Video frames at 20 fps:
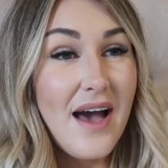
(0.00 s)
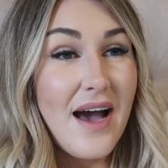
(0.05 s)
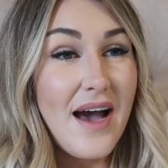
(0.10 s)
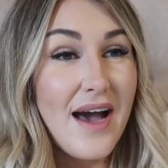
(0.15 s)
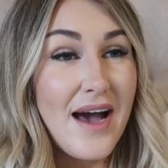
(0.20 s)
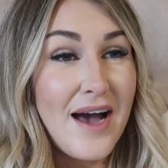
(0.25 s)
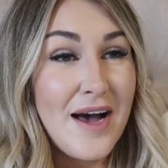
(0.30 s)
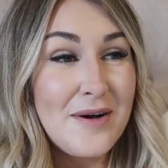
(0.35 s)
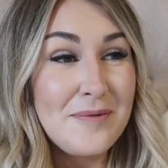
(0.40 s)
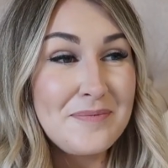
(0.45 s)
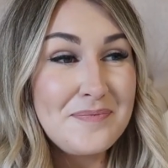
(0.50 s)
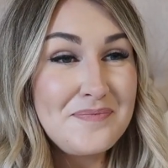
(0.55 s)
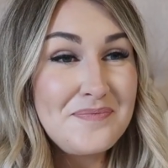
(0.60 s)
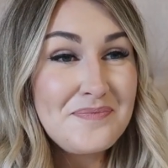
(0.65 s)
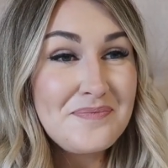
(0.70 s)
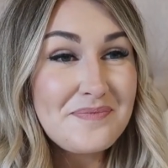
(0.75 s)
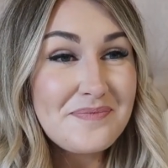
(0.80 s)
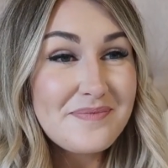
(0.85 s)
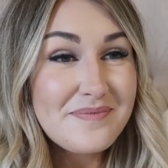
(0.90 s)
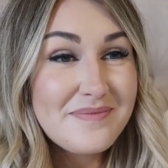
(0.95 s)
Um,
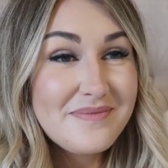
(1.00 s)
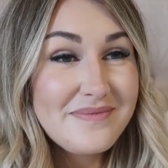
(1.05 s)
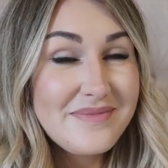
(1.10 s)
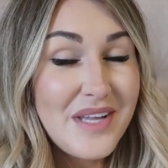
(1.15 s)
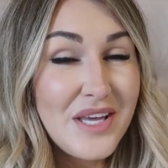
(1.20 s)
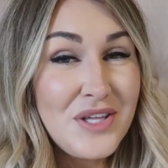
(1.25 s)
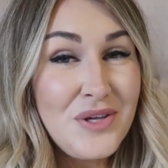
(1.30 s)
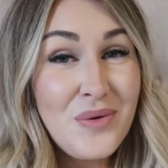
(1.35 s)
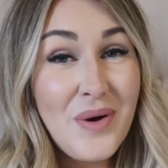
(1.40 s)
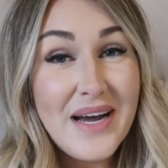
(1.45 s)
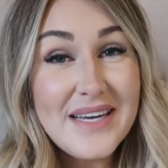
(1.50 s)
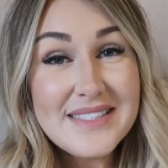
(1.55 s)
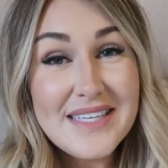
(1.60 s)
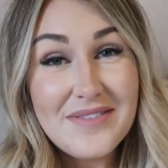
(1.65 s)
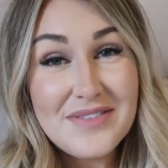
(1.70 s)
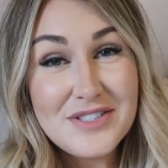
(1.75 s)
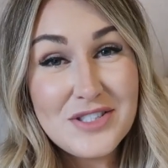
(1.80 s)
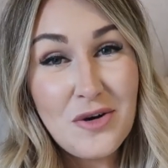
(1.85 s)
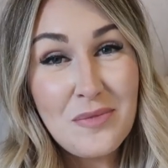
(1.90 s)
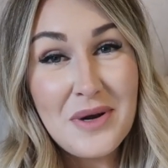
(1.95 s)
you guys
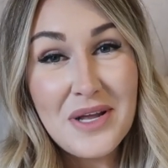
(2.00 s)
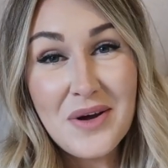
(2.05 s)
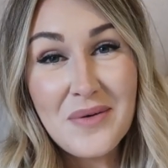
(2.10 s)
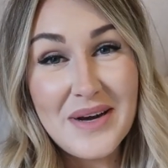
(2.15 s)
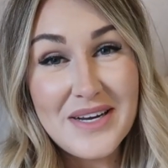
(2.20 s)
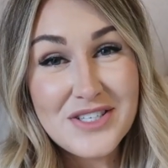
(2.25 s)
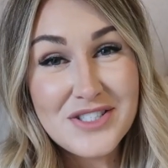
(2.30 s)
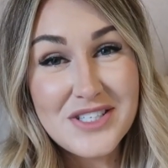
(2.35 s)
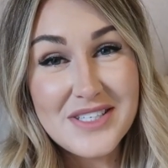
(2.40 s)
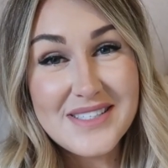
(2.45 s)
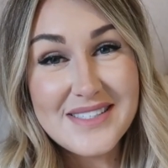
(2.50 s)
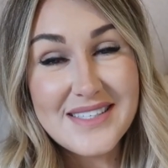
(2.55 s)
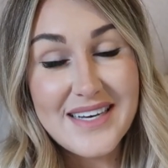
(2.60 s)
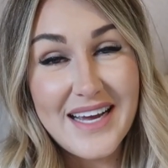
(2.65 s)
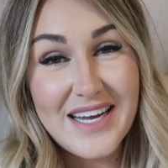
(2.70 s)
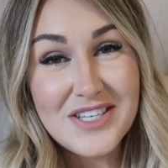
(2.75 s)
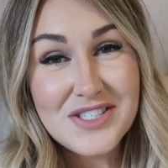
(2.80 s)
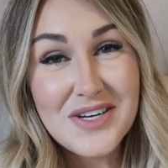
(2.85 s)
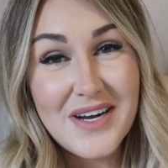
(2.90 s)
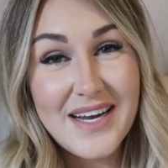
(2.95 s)
have so many questions
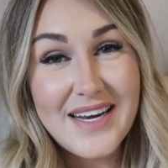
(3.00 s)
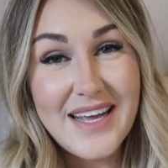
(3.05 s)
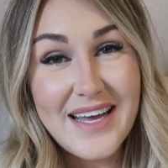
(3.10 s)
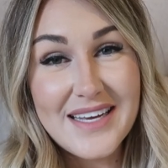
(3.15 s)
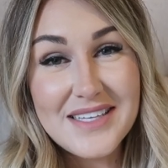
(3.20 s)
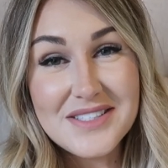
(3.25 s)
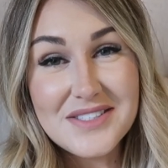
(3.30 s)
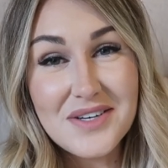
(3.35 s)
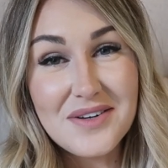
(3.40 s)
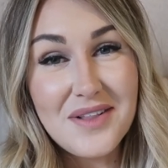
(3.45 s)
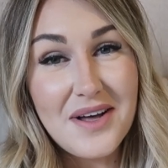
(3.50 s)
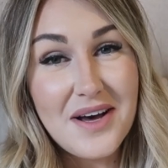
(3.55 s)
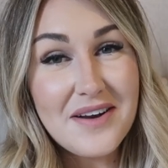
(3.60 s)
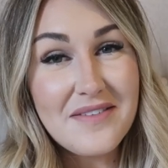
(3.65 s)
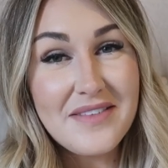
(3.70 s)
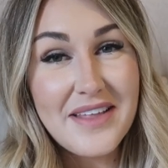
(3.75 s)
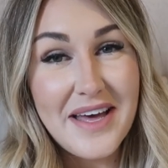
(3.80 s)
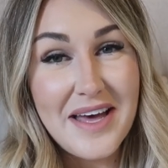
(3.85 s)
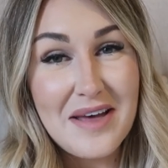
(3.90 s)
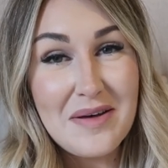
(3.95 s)
and I tried to answer a lot
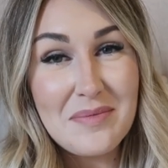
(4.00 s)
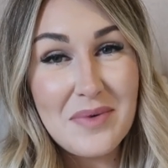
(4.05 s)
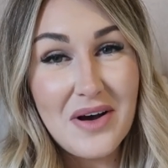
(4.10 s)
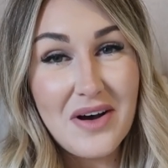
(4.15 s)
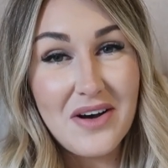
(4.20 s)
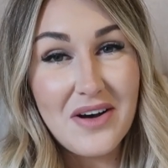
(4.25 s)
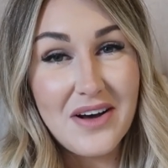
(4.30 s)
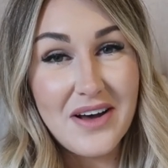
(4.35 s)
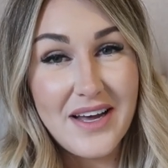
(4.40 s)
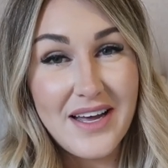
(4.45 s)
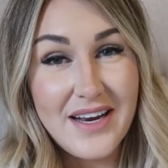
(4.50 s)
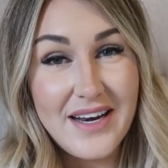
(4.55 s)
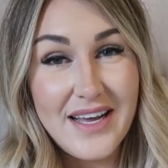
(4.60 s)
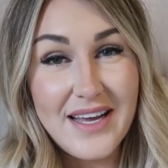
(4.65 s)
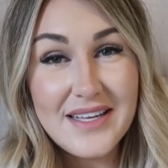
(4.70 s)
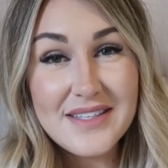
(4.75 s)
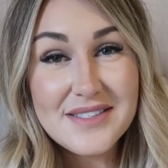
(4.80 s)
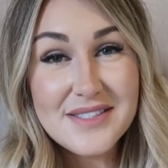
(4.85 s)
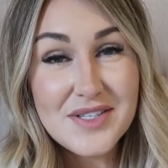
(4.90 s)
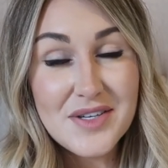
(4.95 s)
of them on
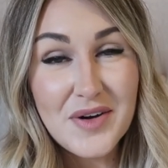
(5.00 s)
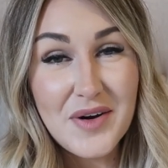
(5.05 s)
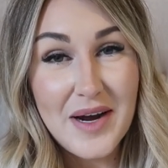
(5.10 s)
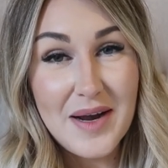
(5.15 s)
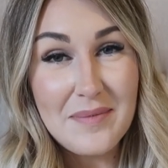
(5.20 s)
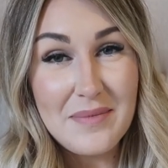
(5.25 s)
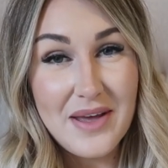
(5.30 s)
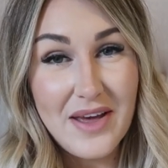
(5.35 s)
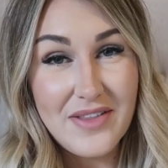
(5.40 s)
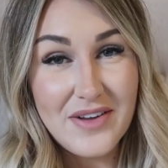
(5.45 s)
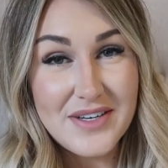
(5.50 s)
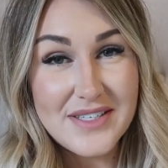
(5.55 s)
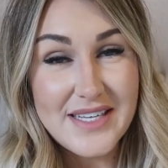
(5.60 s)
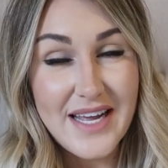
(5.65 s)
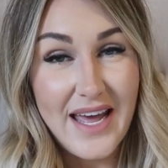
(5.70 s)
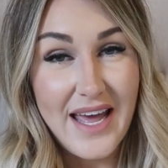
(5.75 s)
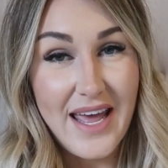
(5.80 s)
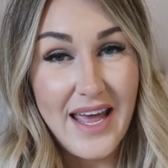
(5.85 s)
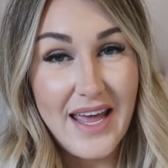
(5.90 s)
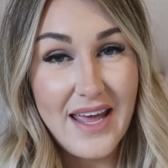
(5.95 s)
Instagram the other
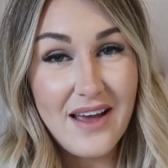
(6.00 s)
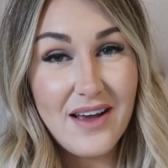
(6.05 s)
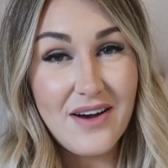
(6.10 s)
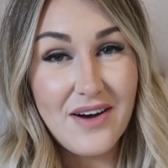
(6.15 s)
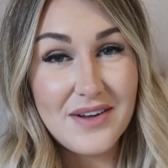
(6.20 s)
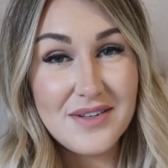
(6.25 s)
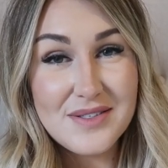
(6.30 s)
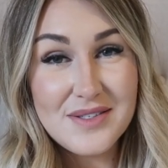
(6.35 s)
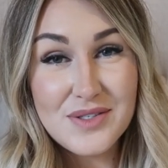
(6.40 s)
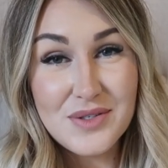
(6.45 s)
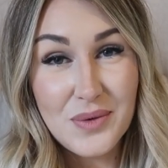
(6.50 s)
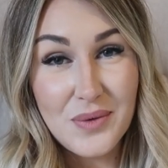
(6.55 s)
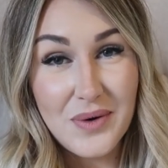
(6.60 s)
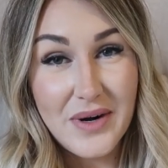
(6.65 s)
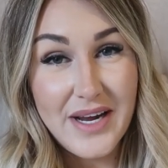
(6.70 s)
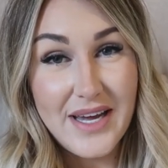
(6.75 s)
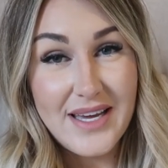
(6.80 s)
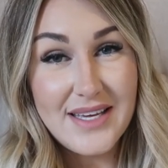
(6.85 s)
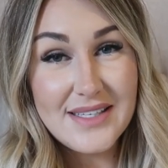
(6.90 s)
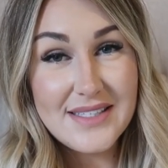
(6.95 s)
day on
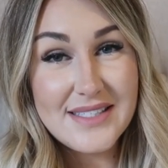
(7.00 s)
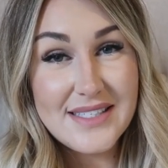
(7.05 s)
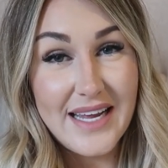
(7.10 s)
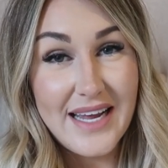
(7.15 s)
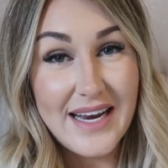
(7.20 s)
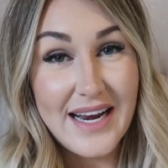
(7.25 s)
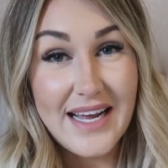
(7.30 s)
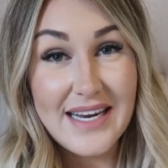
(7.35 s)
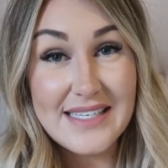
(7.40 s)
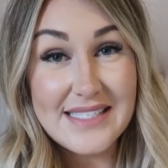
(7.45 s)
stories and I